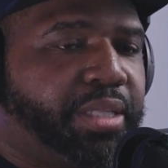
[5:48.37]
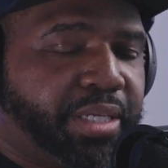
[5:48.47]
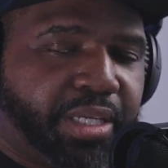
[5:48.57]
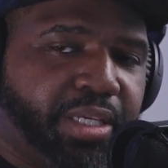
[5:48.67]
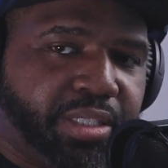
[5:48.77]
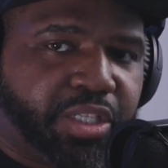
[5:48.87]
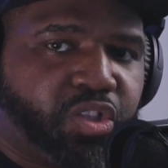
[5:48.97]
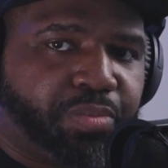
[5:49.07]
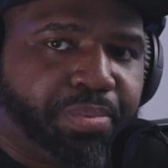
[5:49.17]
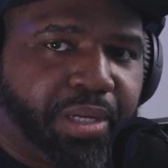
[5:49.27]
the keys
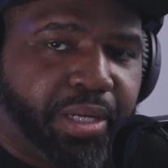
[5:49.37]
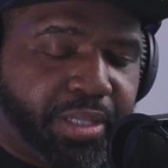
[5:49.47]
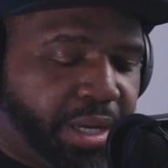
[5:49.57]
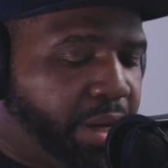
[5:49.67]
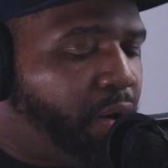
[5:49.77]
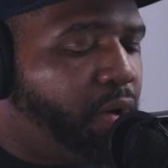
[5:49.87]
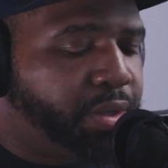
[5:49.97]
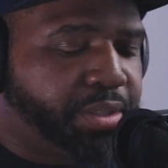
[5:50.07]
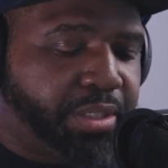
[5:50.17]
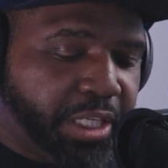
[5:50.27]
that you're playing. They
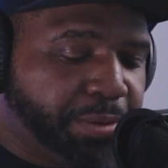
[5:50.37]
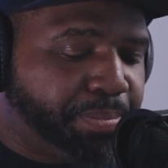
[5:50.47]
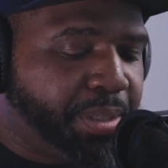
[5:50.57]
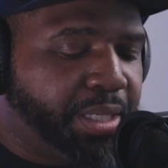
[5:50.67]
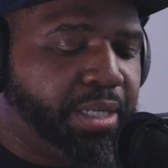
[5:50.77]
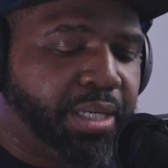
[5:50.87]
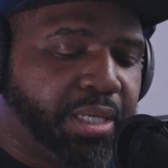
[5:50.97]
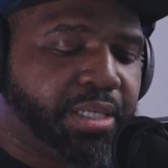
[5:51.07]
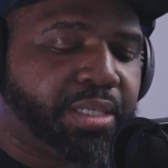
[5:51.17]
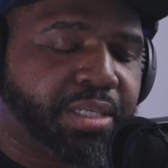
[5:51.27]
are deeply